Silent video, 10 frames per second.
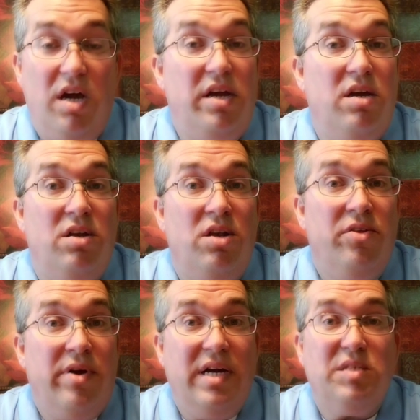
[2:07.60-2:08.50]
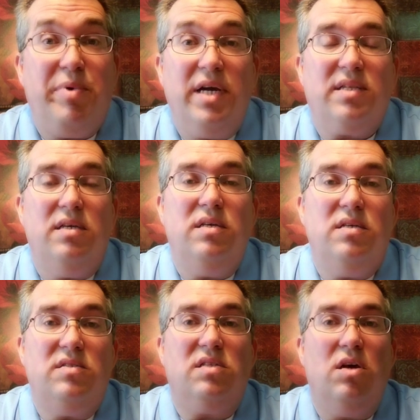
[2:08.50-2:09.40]
And another aspect
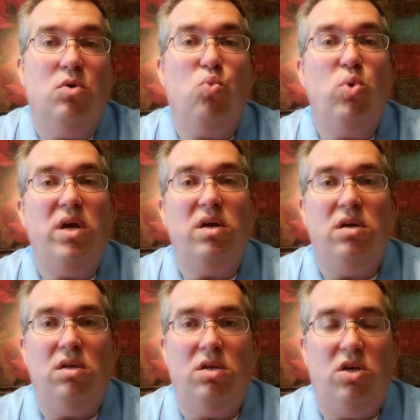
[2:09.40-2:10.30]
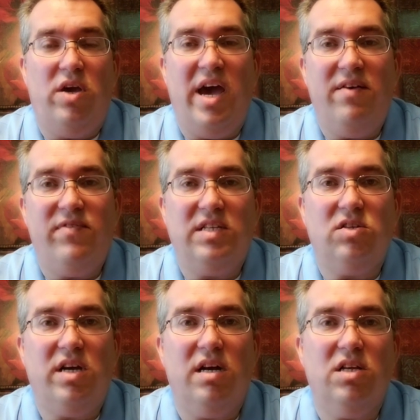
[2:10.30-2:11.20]
is when you have
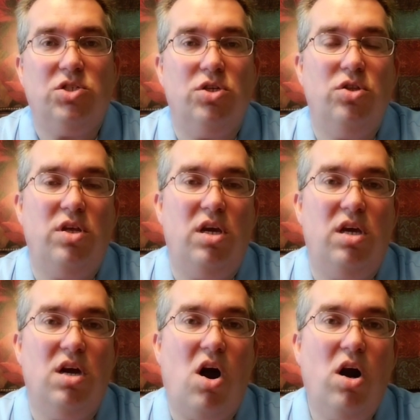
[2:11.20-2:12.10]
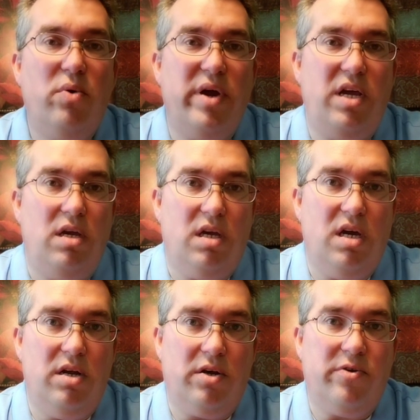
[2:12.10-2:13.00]
vasodilation, the heart rate
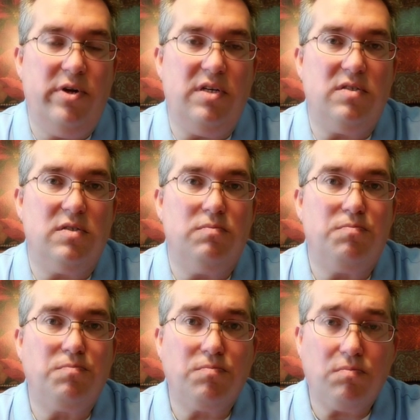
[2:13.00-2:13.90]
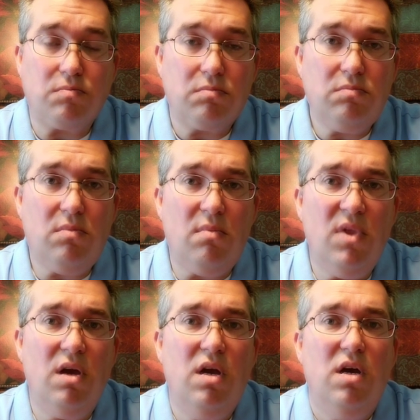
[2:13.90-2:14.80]
can increase.
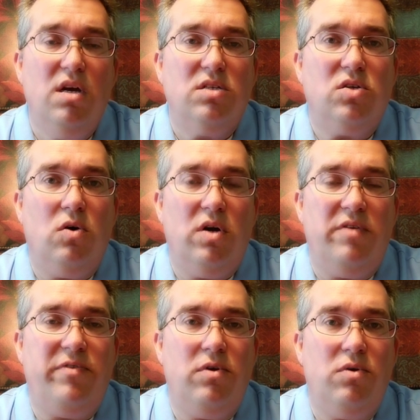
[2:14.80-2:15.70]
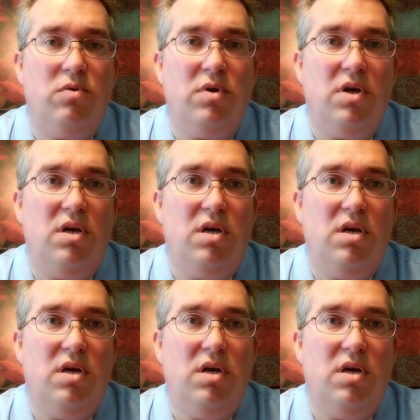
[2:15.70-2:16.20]
So if you're